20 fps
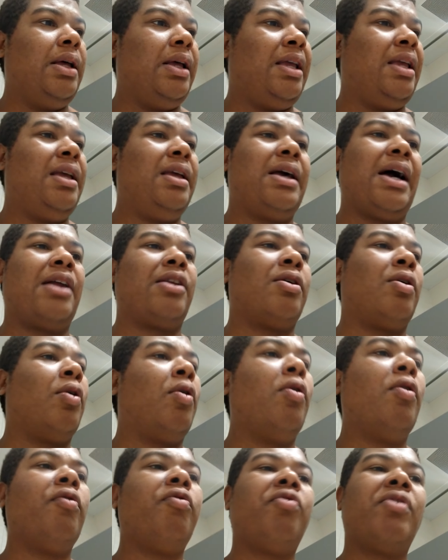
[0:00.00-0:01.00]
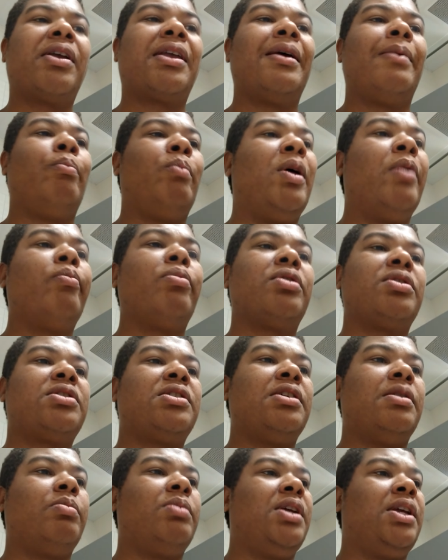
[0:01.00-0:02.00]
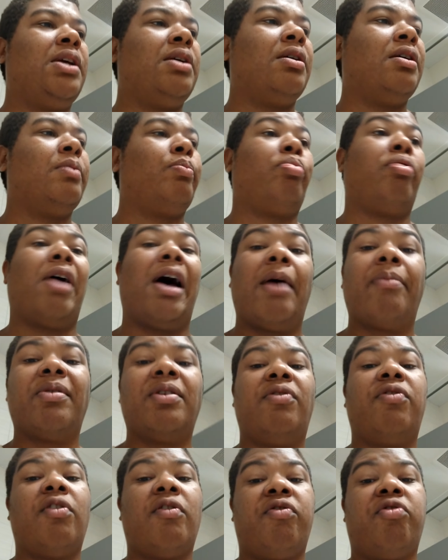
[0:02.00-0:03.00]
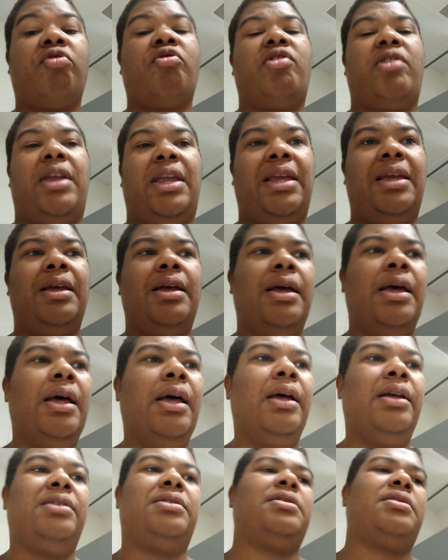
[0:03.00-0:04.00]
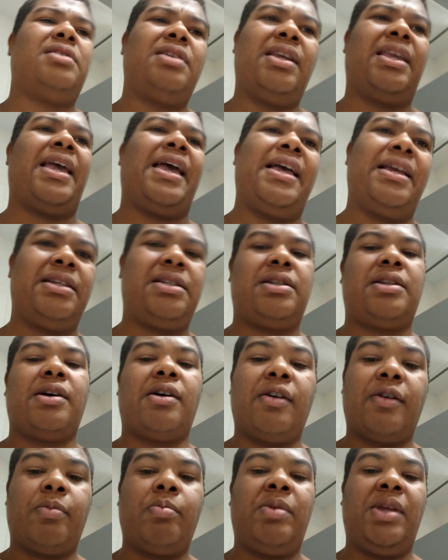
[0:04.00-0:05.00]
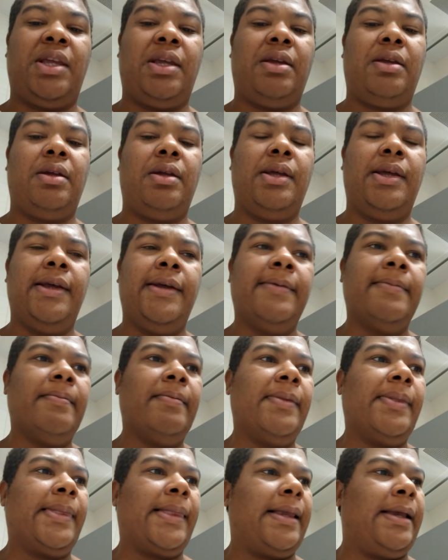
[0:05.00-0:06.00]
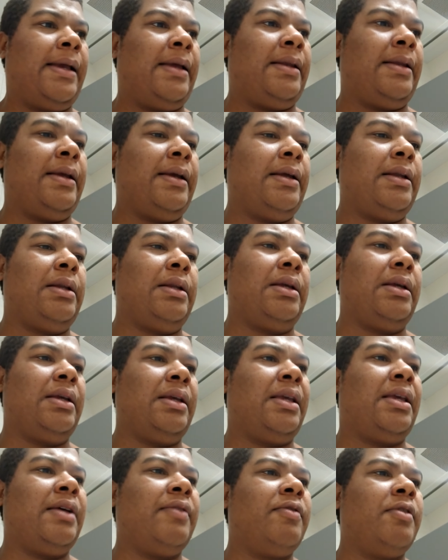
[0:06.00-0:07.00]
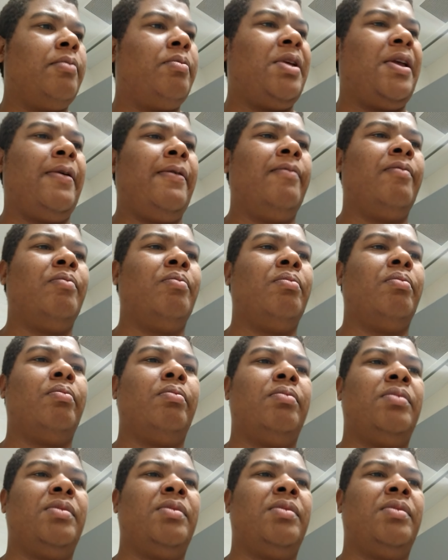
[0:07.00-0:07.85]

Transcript: He got a whole freaking membership here, probably for free, just to gang stalk me, and then giving me